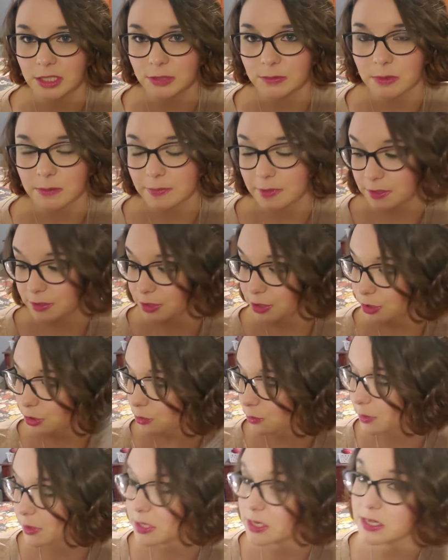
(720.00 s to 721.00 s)
them up there too
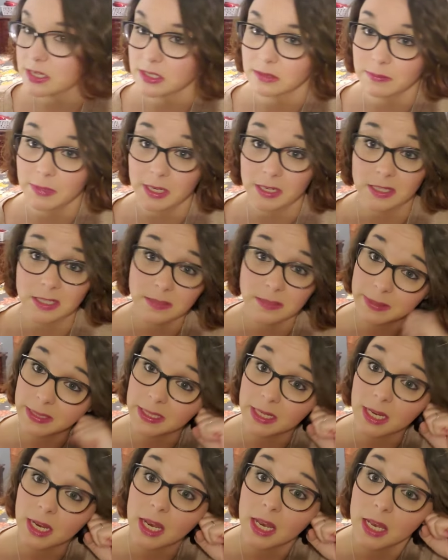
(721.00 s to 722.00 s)
because my
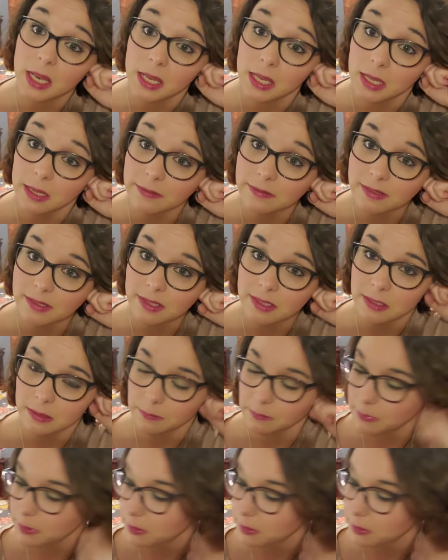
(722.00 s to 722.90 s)
husband loves them.